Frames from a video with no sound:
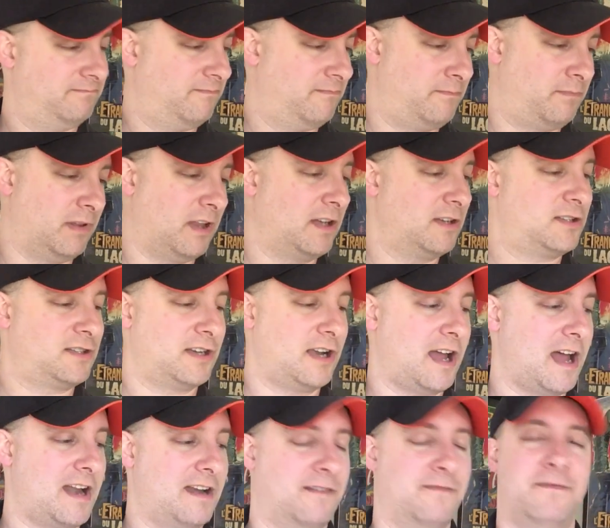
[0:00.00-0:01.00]

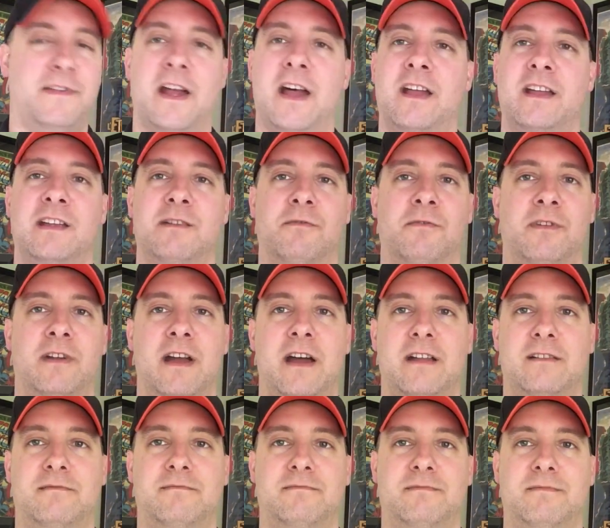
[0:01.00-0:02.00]
Bloodshot and Valiant were
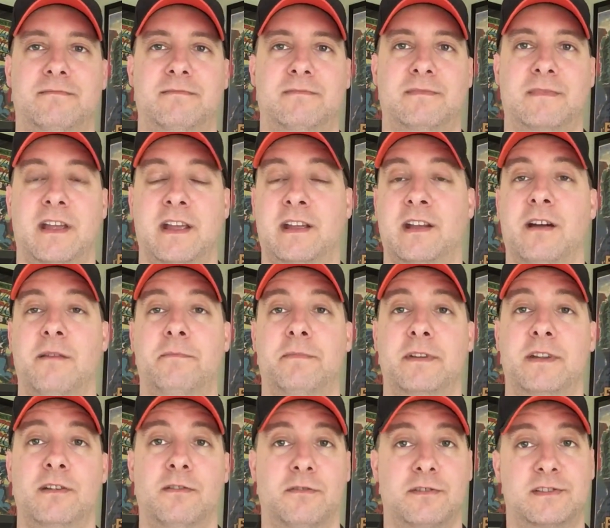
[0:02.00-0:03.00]
not a
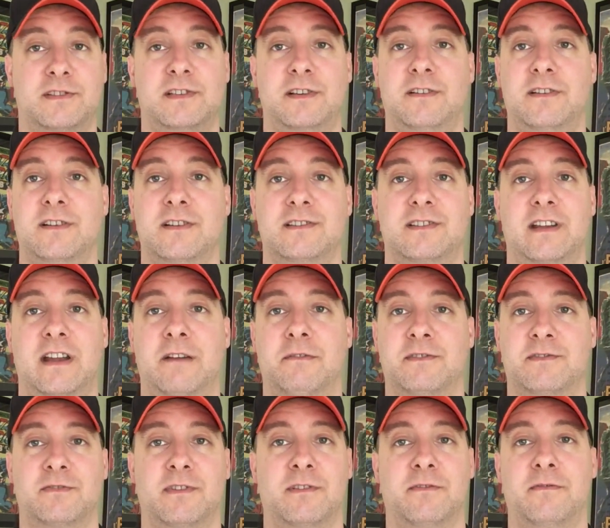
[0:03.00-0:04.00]
company or series that I
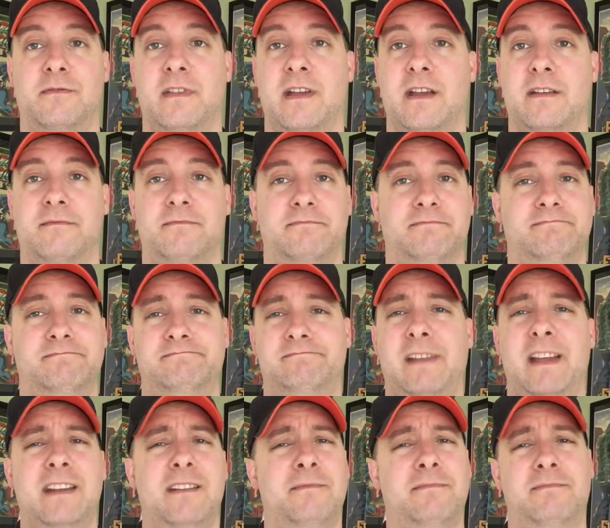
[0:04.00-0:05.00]
was really for that.
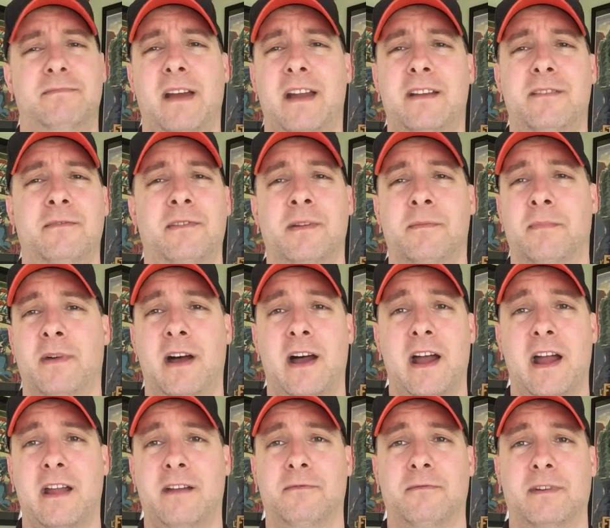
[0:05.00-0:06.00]
I didn't really
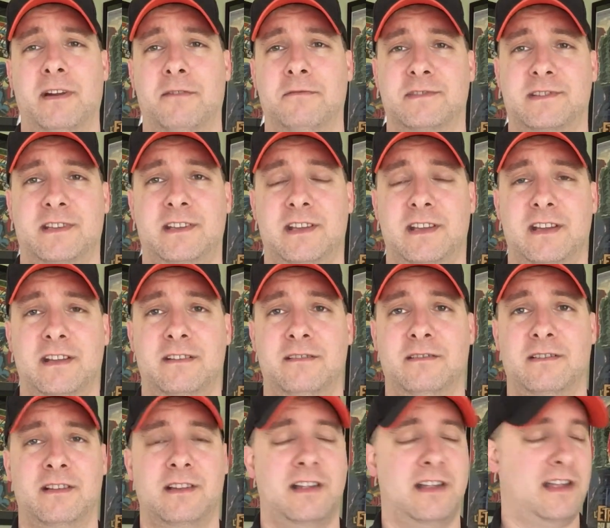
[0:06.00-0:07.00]
buy when I was a
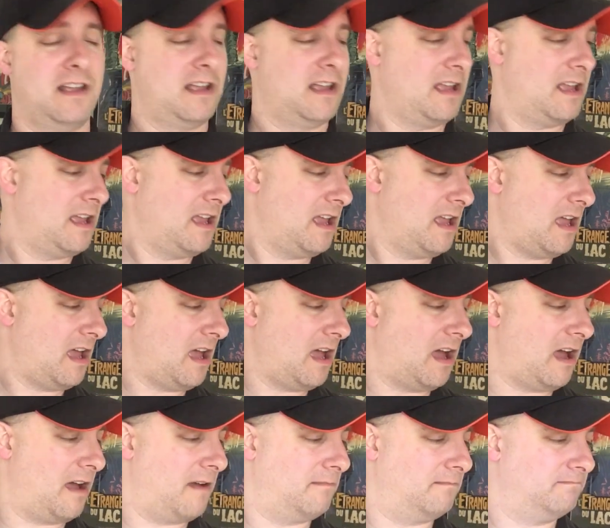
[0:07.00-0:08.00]
kid.
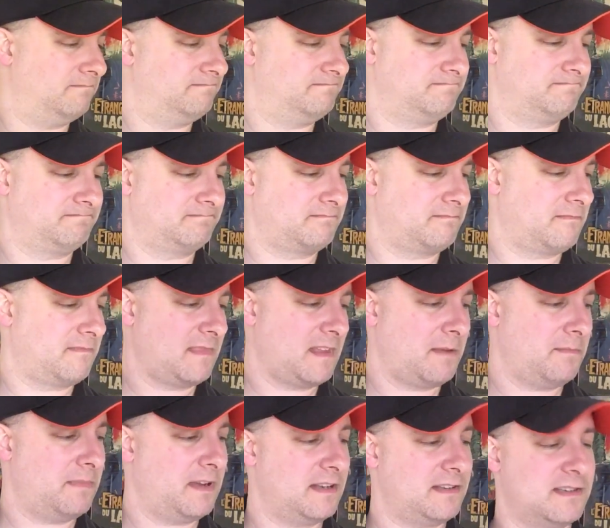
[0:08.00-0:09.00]

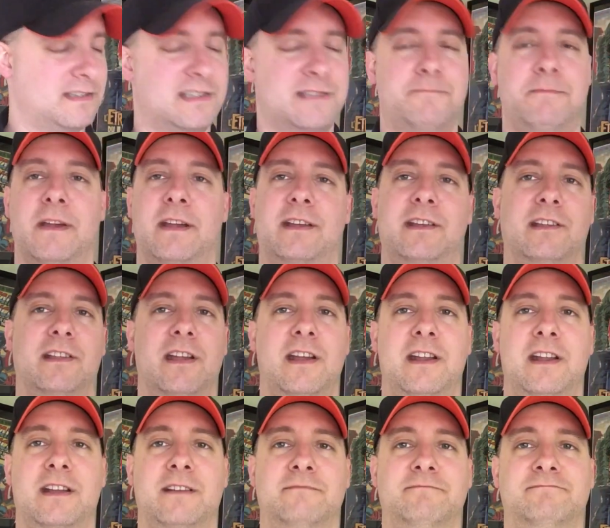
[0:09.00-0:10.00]
But just
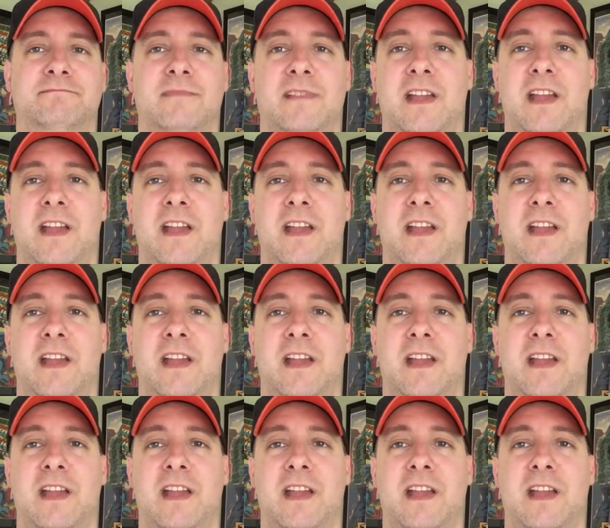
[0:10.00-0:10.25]
speculating.